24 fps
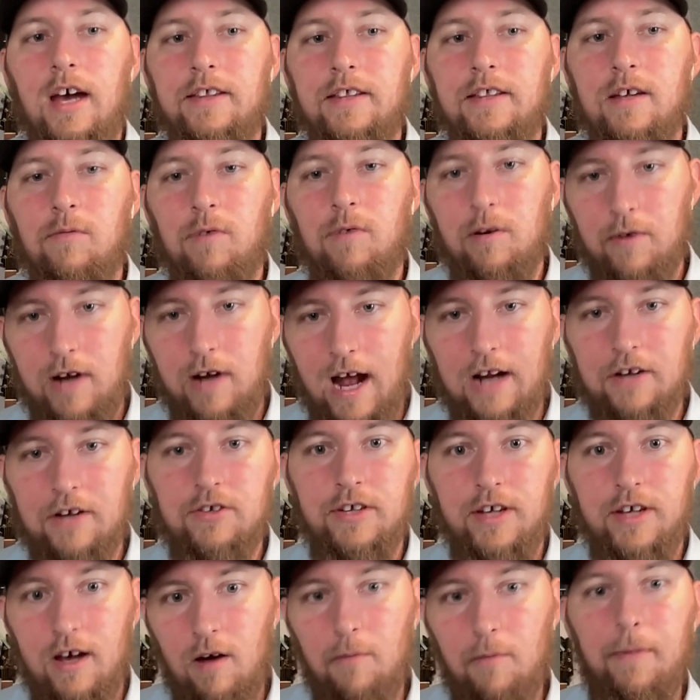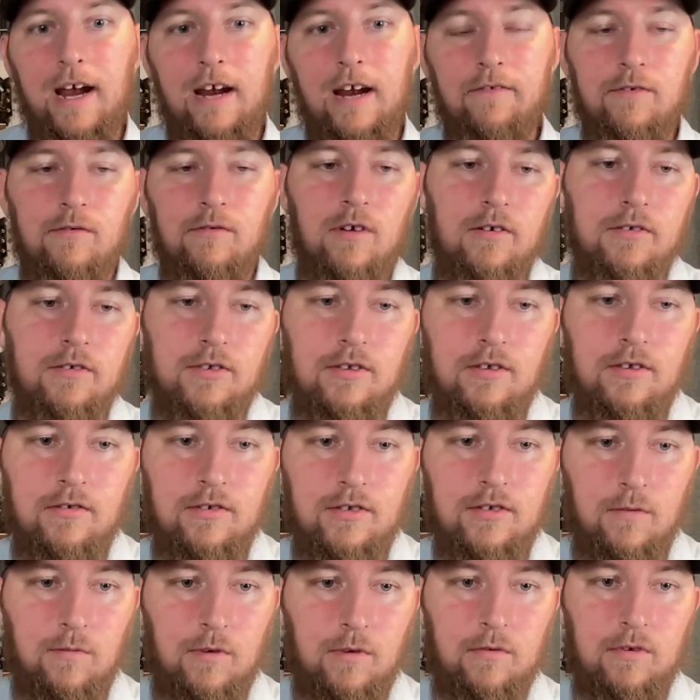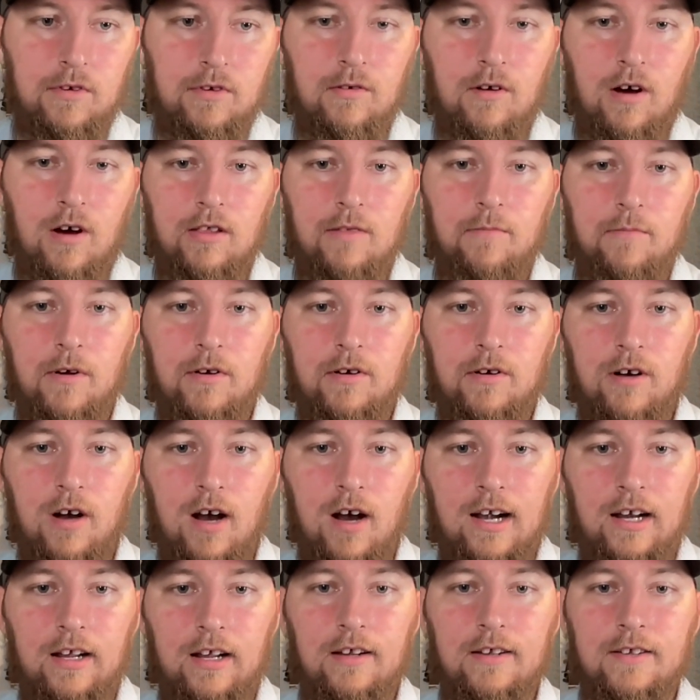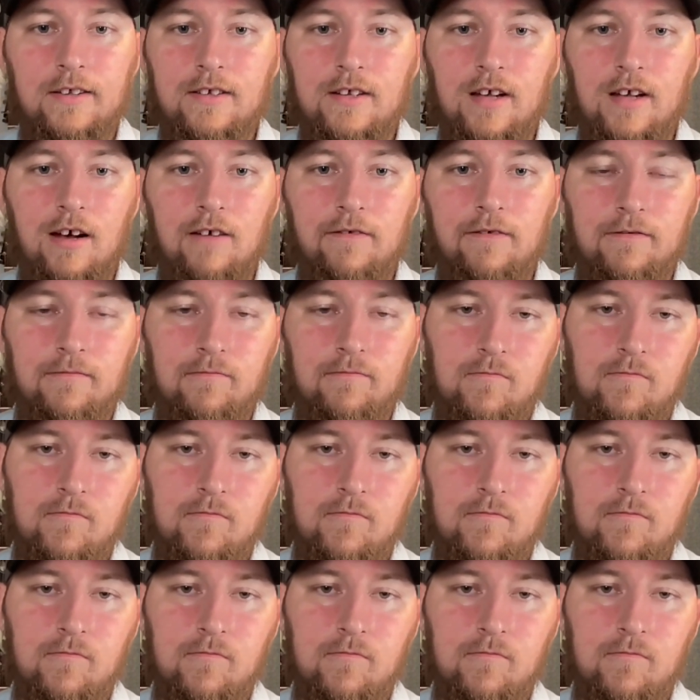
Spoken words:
And then we would actually help pave the roads too. So we would do all the motor grading and stuff.